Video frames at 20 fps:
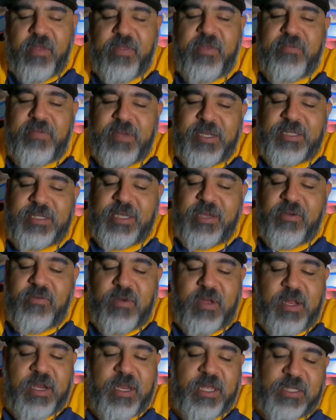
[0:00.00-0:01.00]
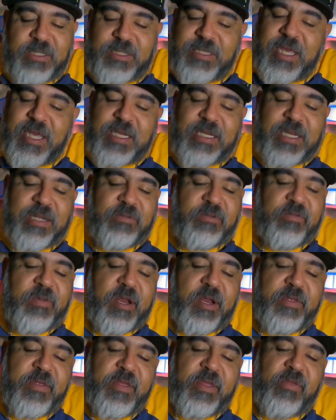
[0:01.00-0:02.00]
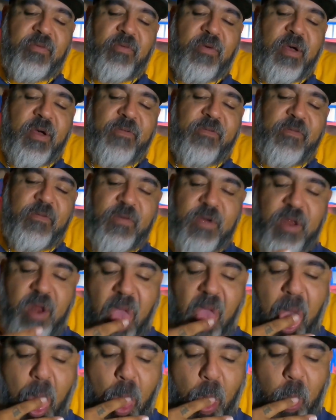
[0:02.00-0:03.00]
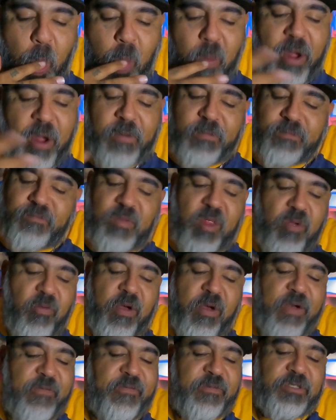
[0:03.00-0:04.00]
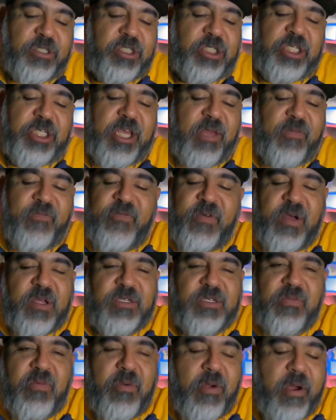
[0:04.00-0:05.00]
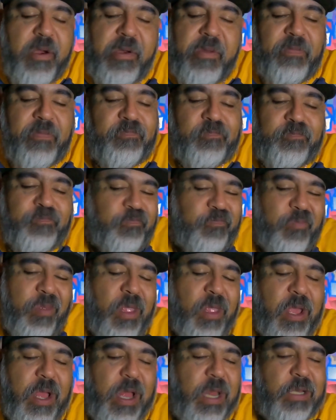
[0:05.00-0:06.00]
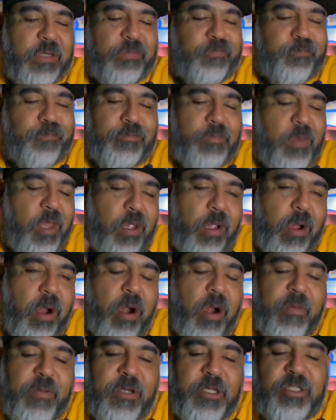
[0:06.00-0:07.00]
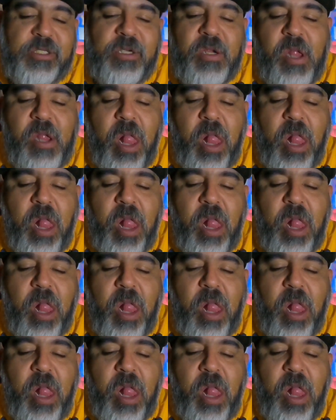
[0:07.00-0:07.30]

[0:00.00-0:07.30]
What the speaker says: the biscuit one is 10 times better than the waffle one. The waffle's cheap, falls apart, kind of garbage.